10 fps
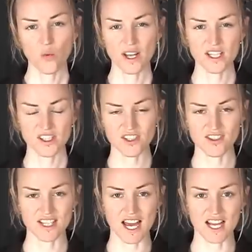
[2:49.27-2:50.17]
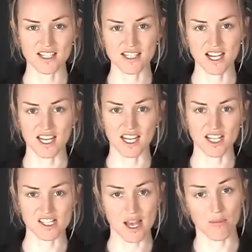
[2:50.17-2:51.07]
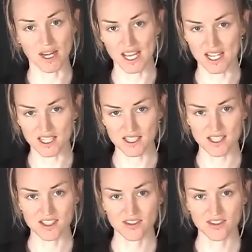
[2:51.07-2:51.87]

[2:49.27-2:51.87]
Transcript: When did you start studying Japanese?